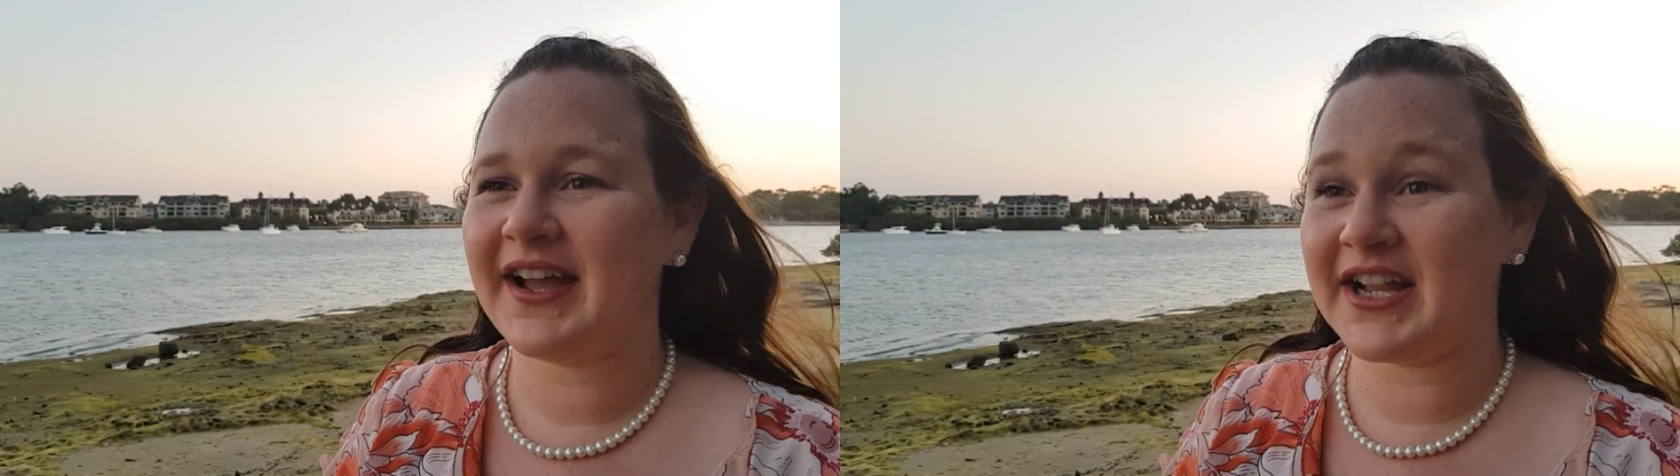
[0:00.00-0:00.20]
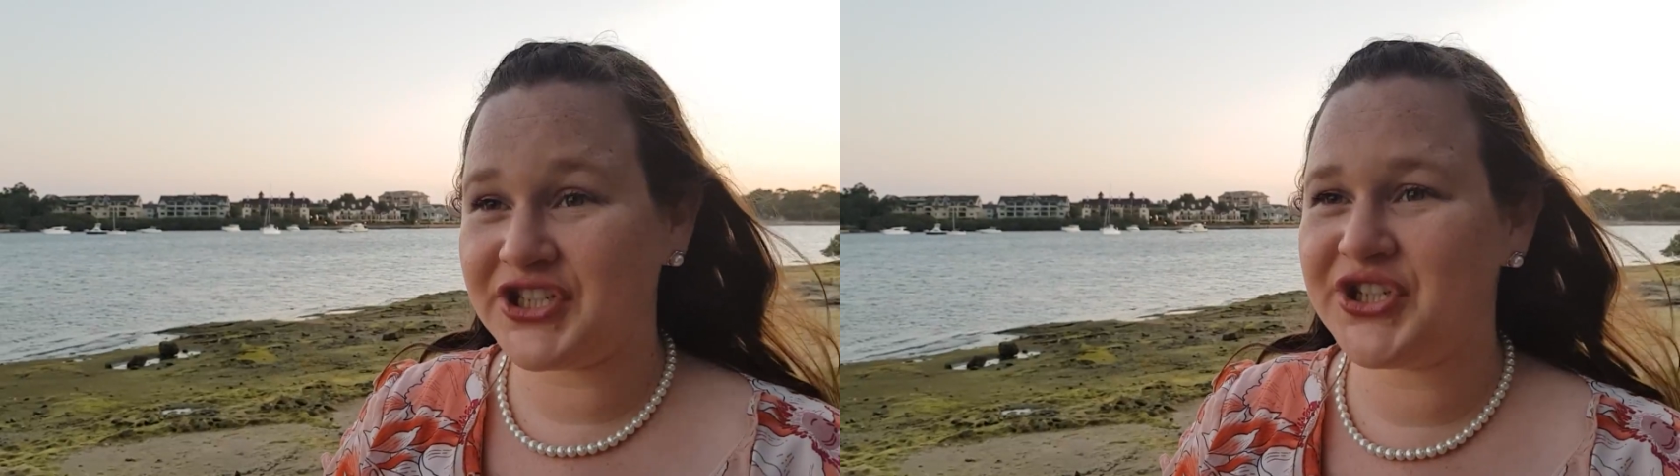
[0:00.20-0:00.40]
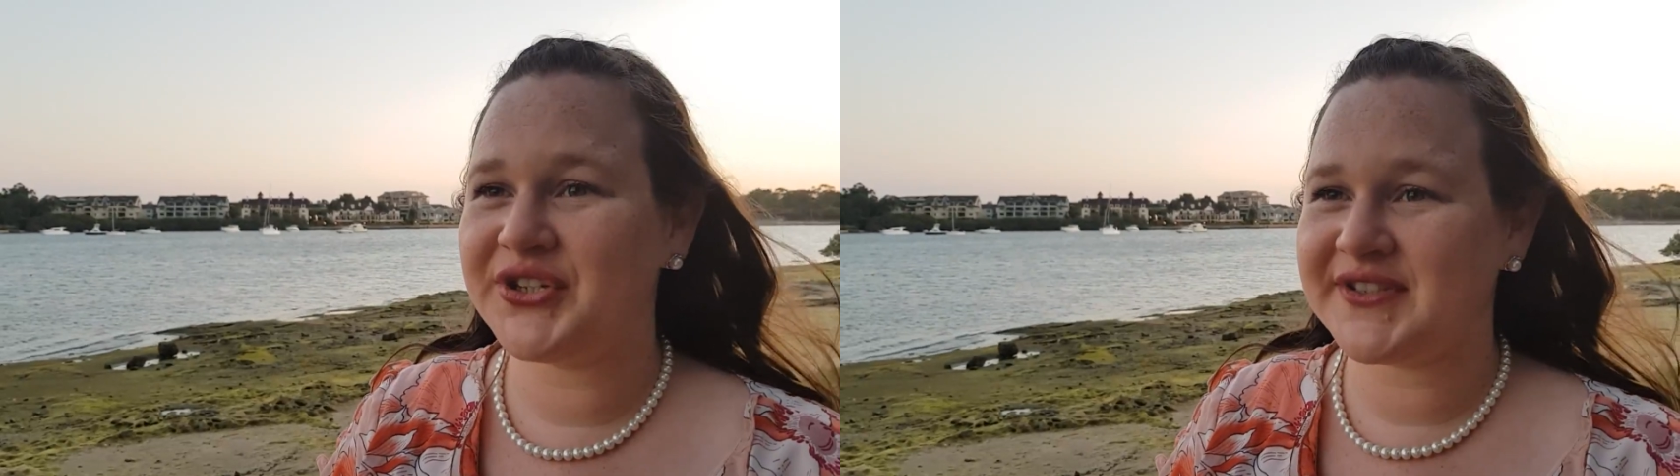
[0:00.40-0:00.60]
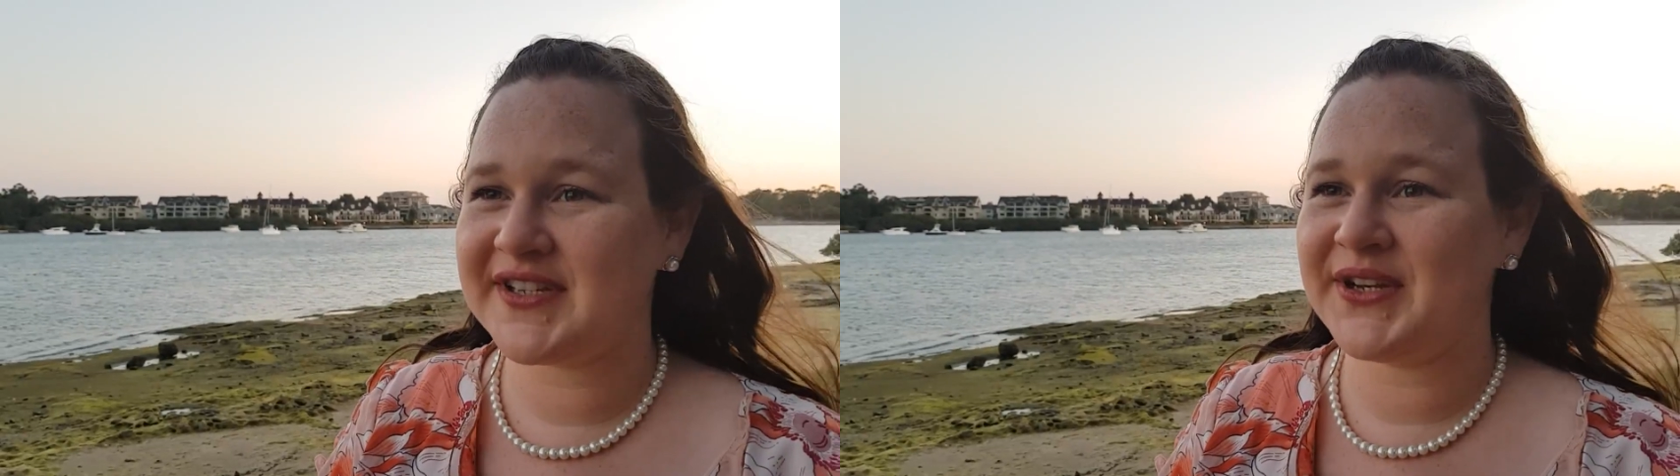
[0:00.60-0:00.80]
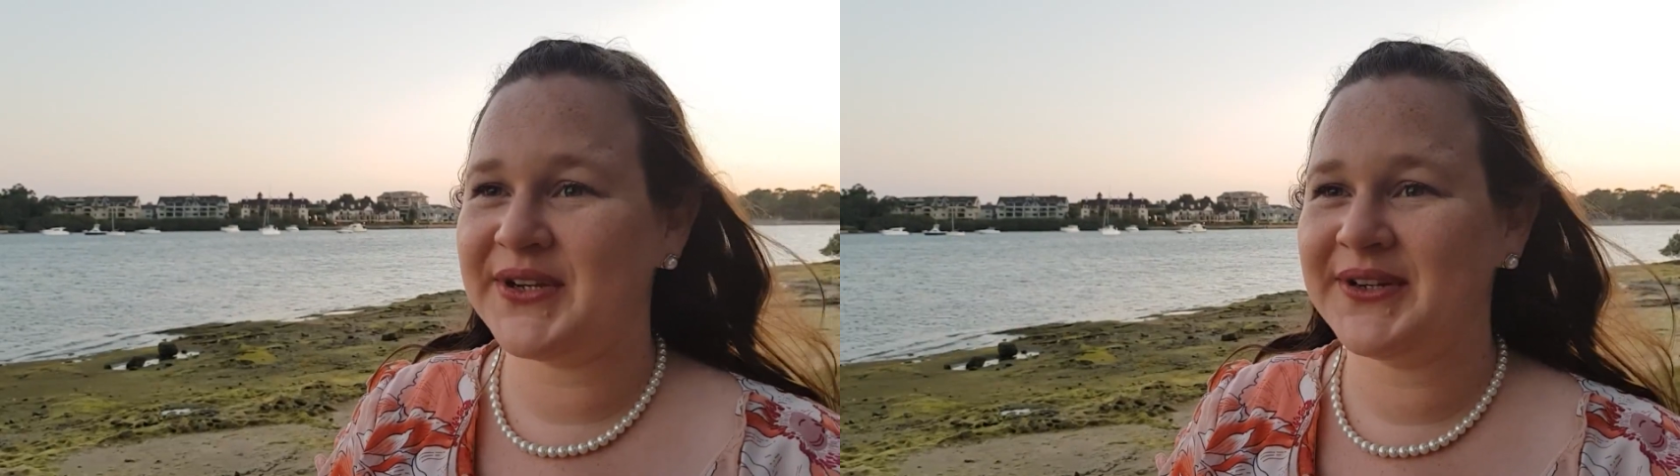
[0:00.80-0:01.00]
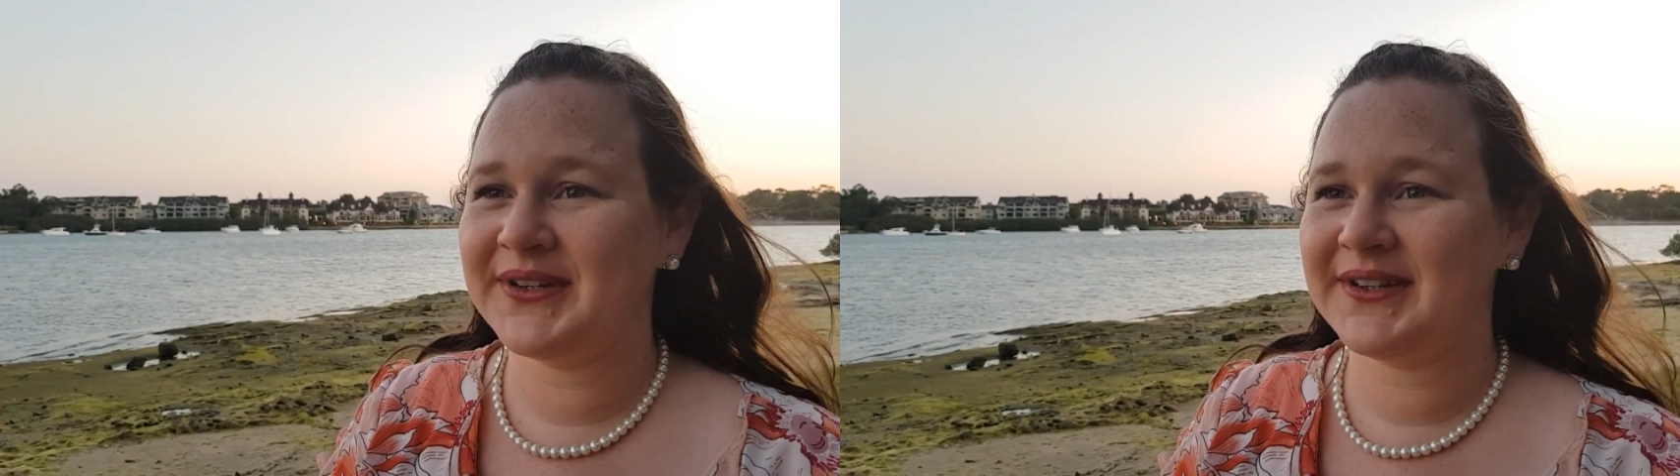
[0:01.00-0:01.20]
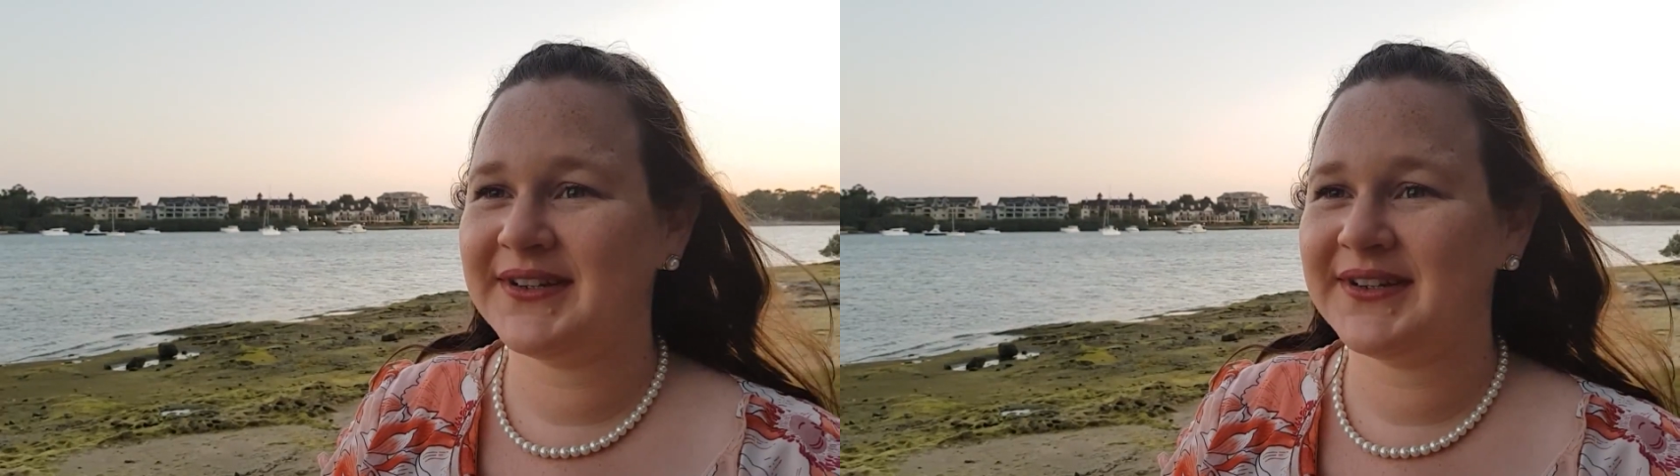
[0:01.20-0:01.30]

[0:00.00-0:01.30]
I choose you.